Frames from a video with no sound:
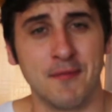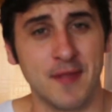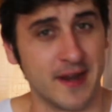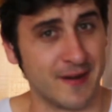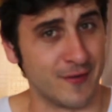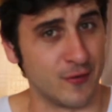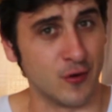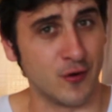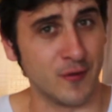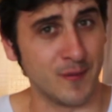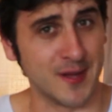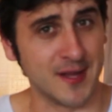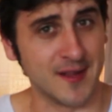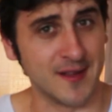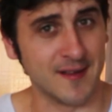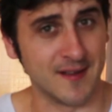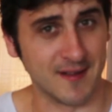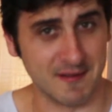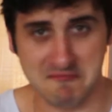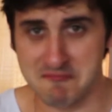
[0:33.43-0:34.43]
that annoy
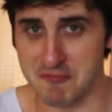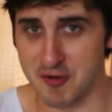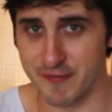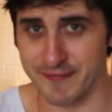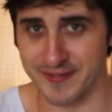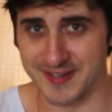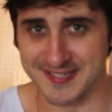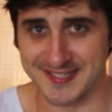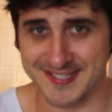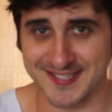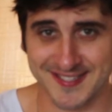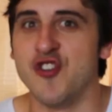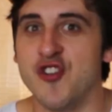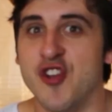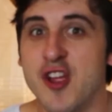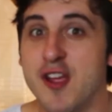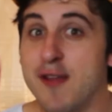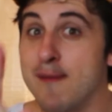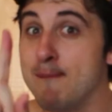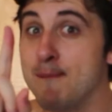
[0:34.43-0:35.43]
me in movies.
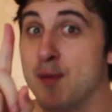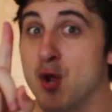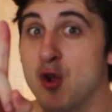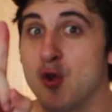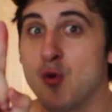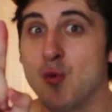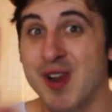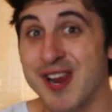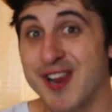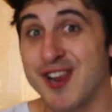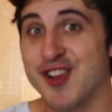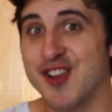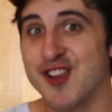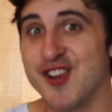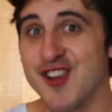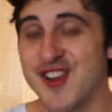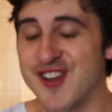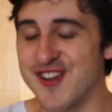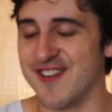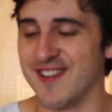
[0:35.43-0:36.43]
Number
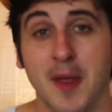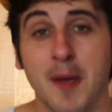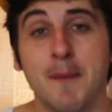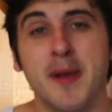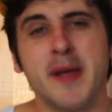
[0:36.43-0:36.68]
1!